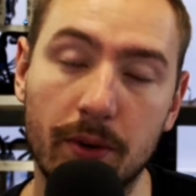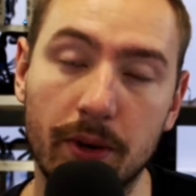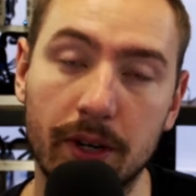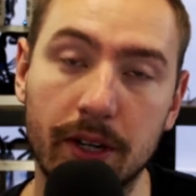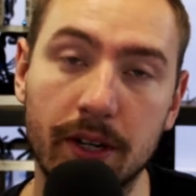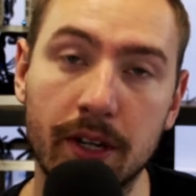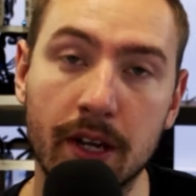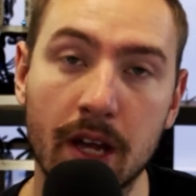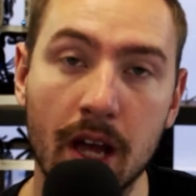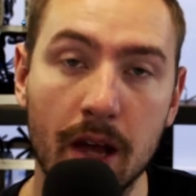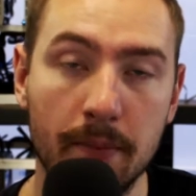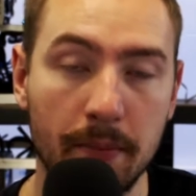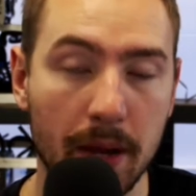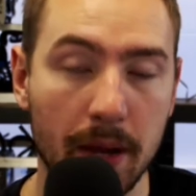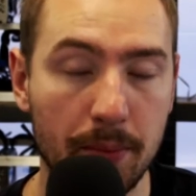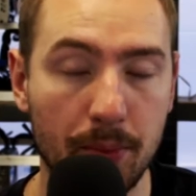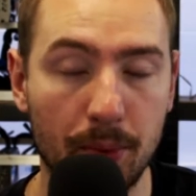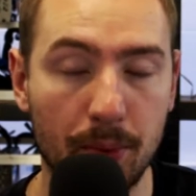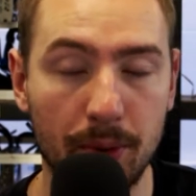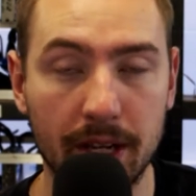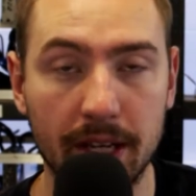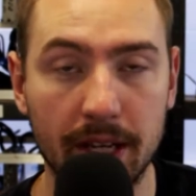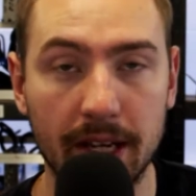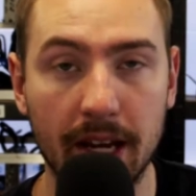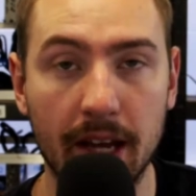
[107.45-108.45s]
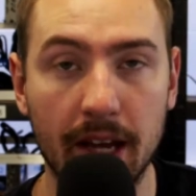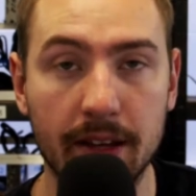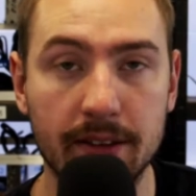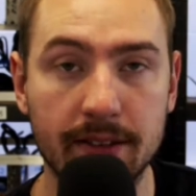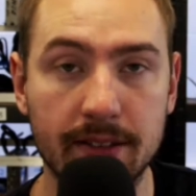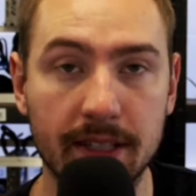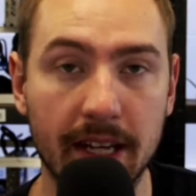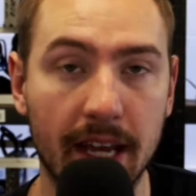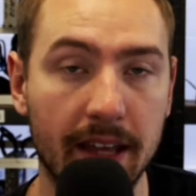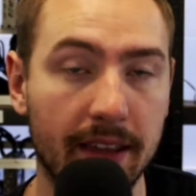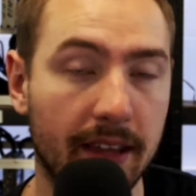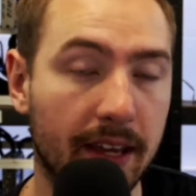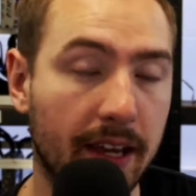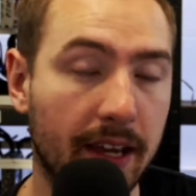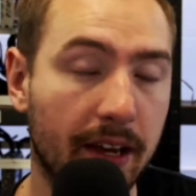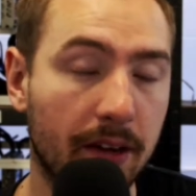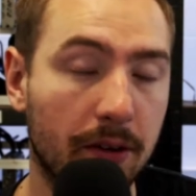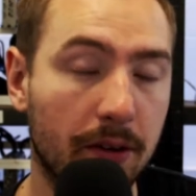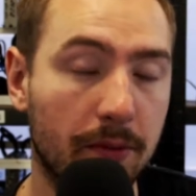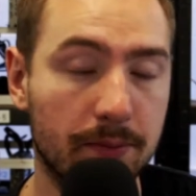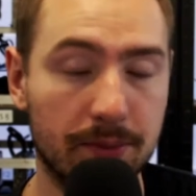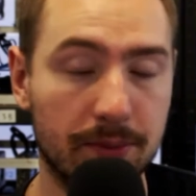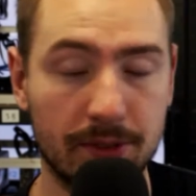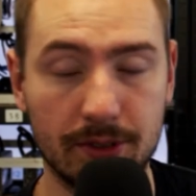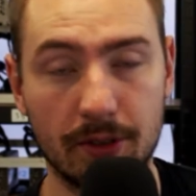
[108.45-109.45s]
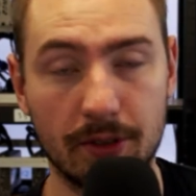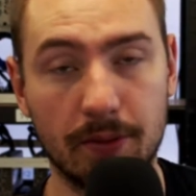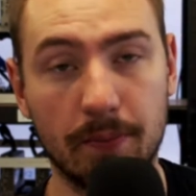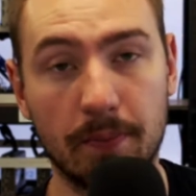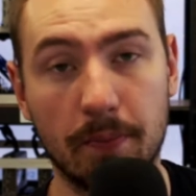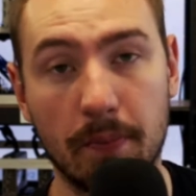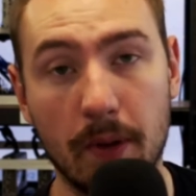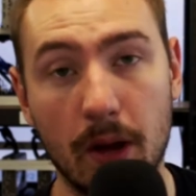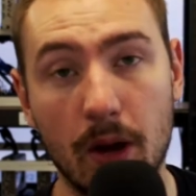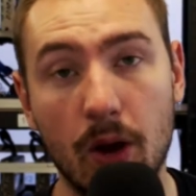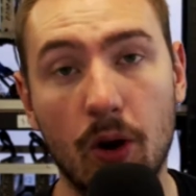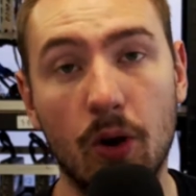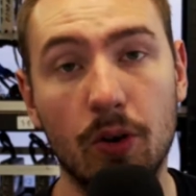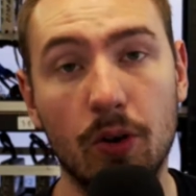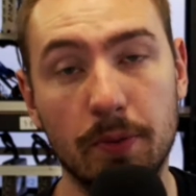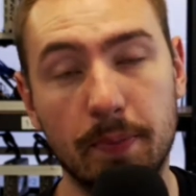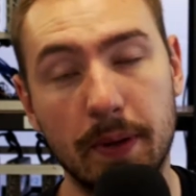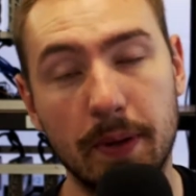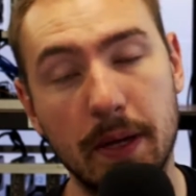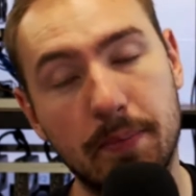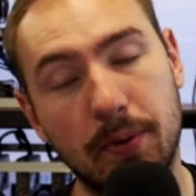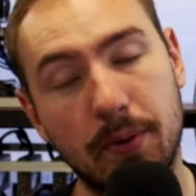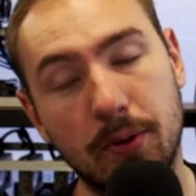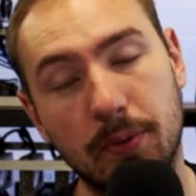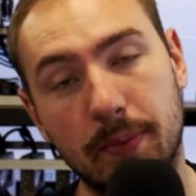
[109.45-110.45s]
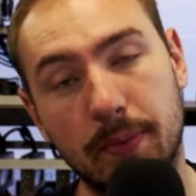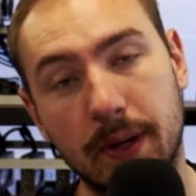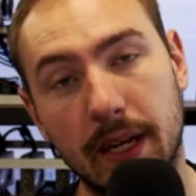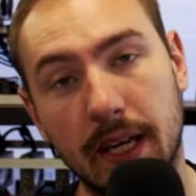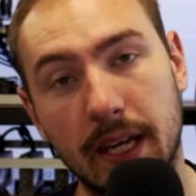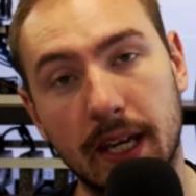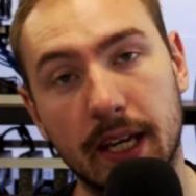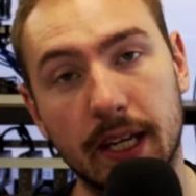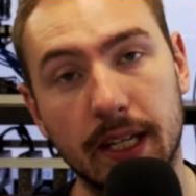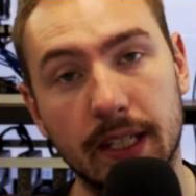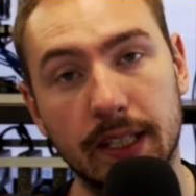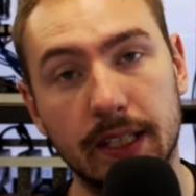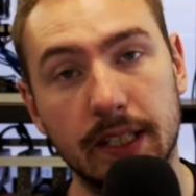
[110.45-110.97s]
and maybe we can together help some other people be